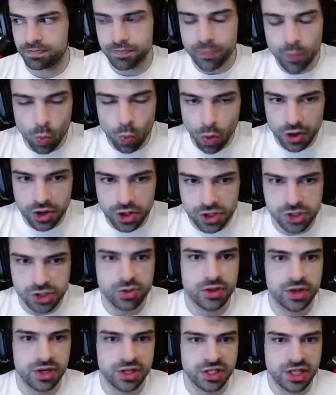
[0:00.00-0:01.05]
1 or 2
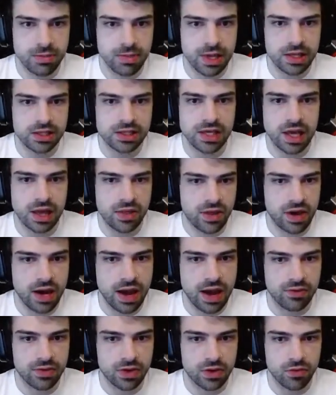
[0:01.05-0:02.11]
of their teammates, and they're
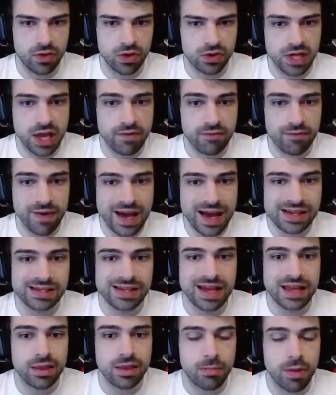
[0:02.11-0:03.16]
having to rotate fast,
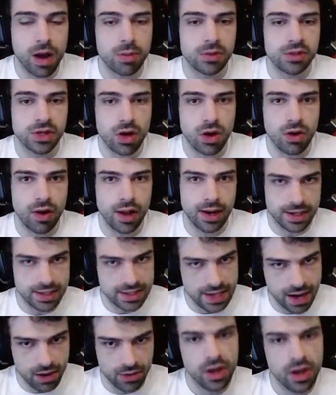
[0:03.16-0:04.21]
and the bomb is already
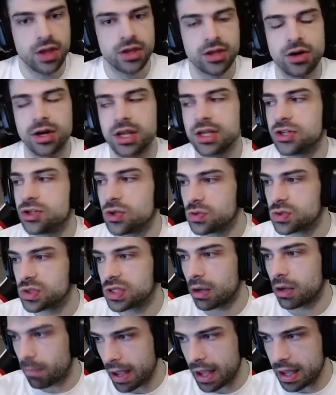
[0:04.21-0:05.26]
down. You're
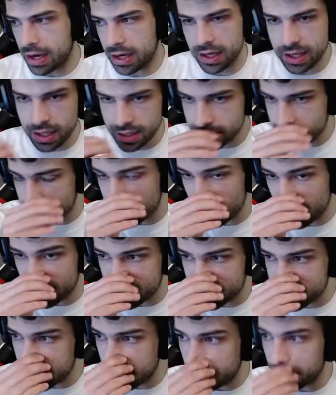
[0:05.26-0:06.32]
inducing panic into the other
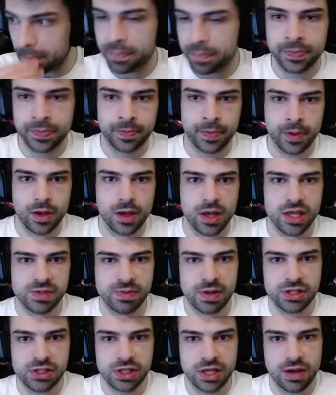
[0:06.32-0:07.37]
team,
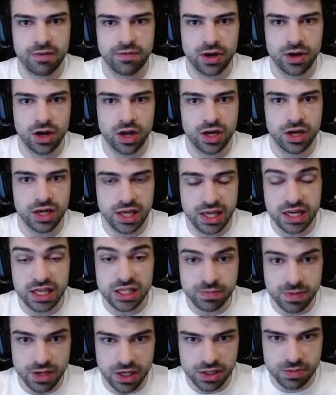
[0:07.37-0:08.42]
especially if they're
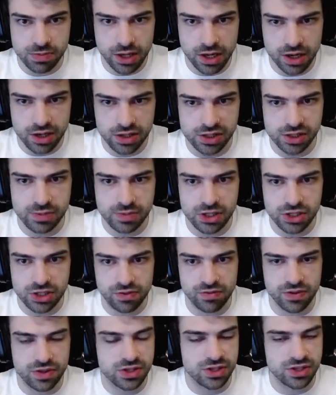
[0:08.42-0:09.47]
inexperienced players, especially
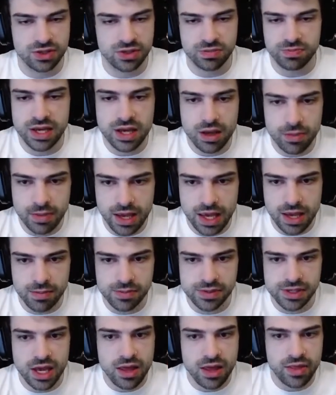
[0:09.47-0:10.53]
if this is just pickup
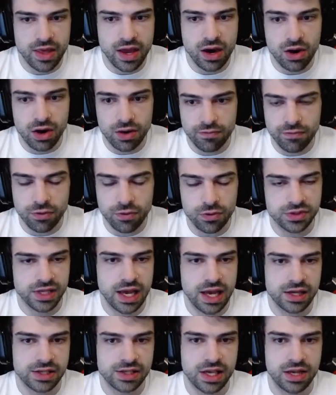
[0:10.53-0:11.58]
games. They aren't full
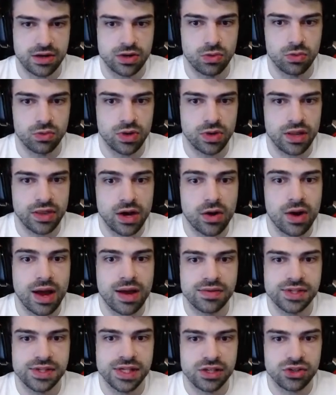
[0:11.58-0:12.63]
stacks. They don't
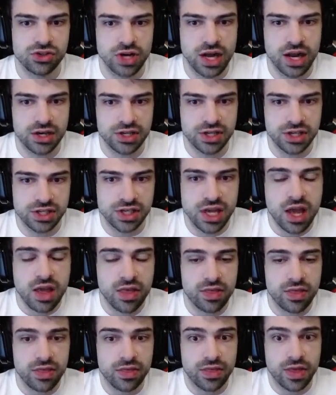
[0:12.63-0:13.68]
have set strategies.
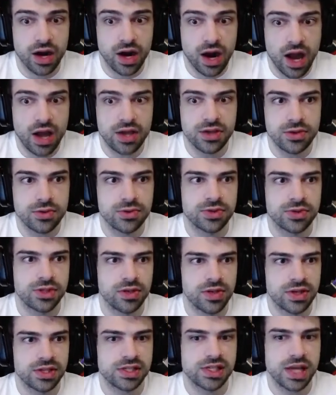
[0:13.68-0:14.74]
They're not used to
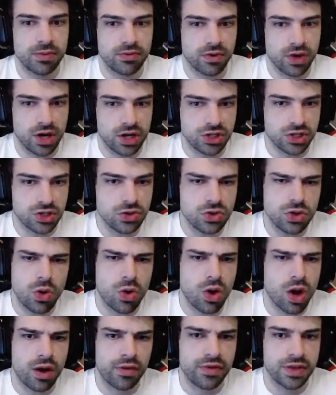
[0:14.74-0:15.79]
this type of aggression. You don't
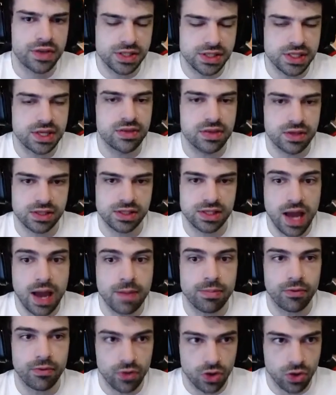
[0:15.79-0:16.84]
often see this
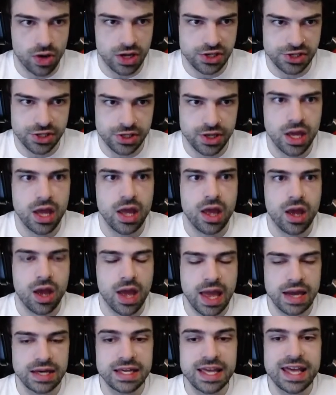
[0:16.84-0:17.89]
type of aggression
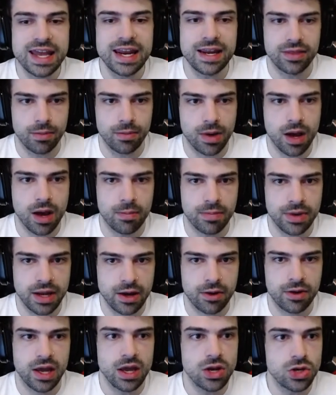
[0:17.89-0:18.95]
at getting the bomb
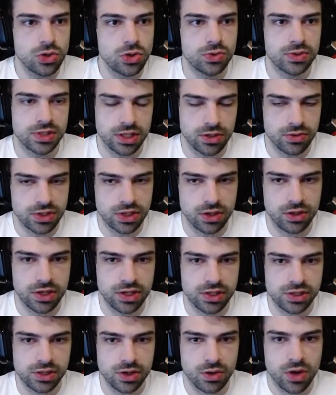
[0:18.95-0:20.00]
down and using utility.
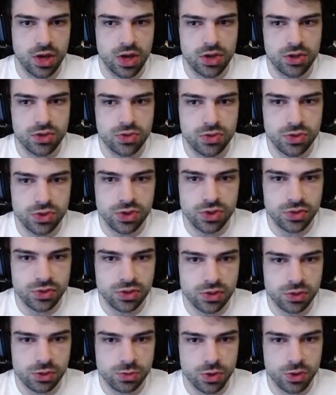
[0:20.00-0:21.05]
So you use those
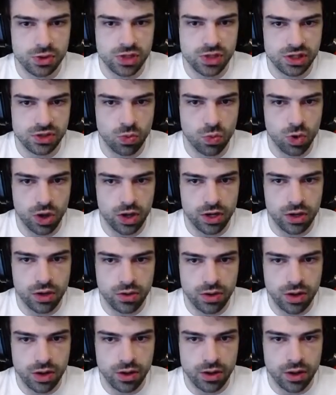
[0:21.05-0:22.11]
2 smokes. That's 1 in
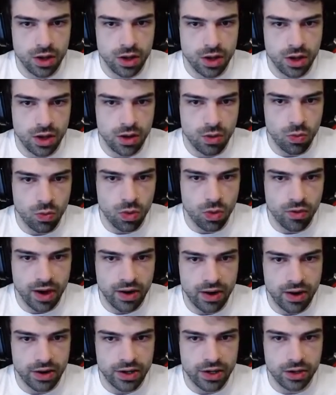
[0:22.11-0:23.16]
hookah, 1 right
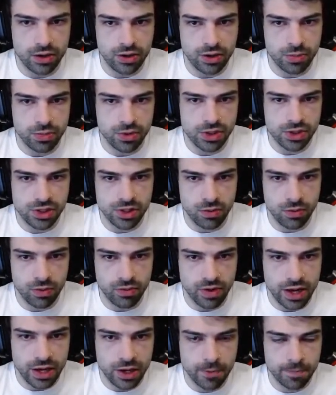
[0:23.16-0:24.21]
around here on your push, and then 1
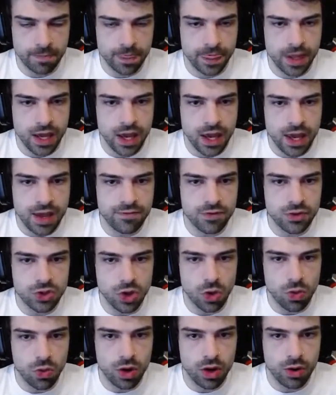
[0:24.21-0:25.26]
right here. If you
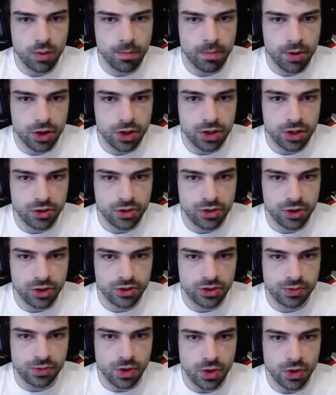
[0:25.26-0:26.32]
don't want to burn your
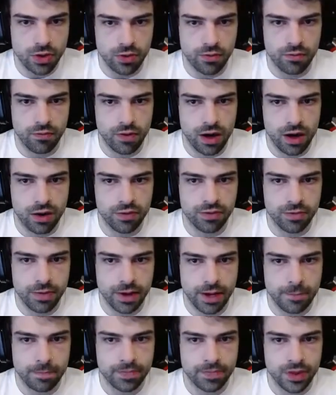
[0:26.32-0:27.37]
3rd smoke right off the
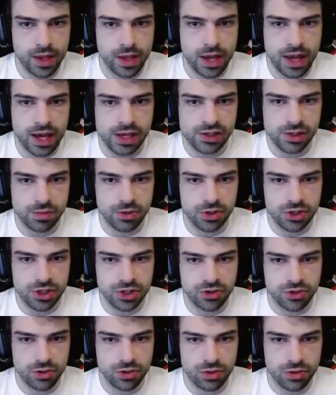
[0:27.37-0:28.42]
bat, as you're pushing
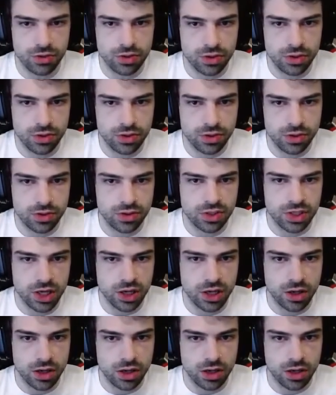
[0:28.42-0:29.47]
through, check
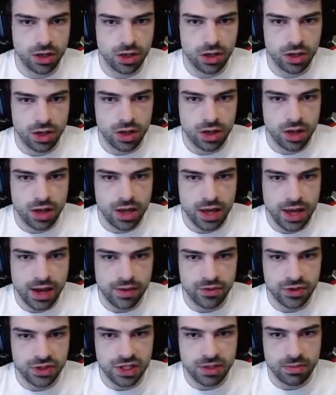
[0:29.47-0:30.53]
here. Have
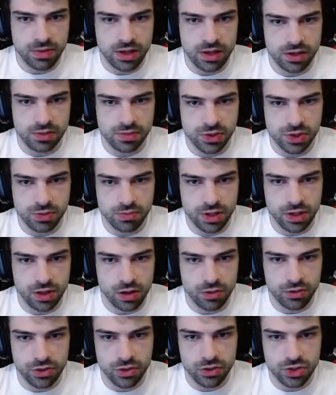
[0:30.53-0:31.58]
your teammate that's pushing B
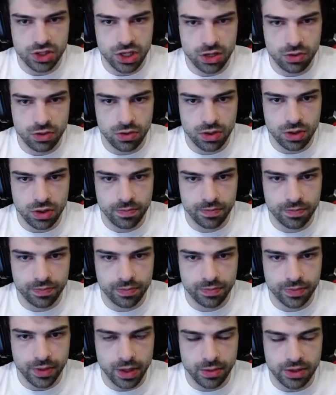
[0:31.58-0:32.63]
along with you, check hookah.
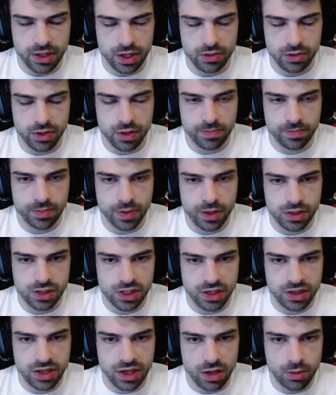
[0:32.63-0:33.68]
I mean, not hookah.
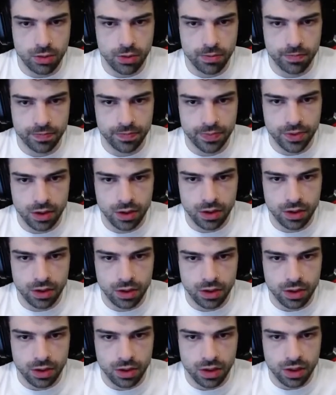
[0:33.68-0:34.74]
Check the elbow.
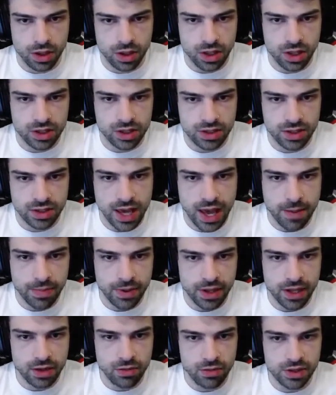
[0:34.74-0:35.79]
Tap
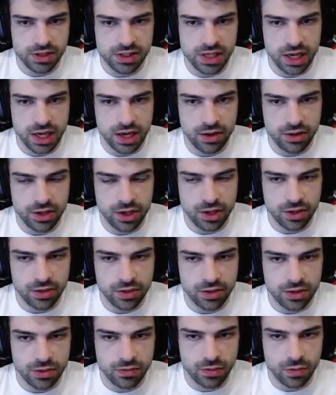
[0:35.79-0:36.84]
anyone that's hanging out here in the
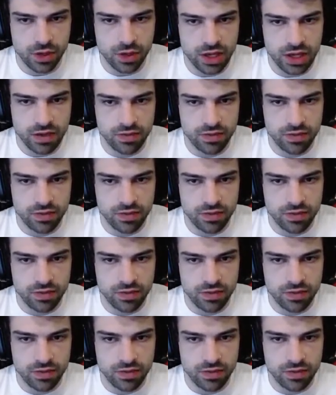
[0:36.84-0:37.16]
2v1. Even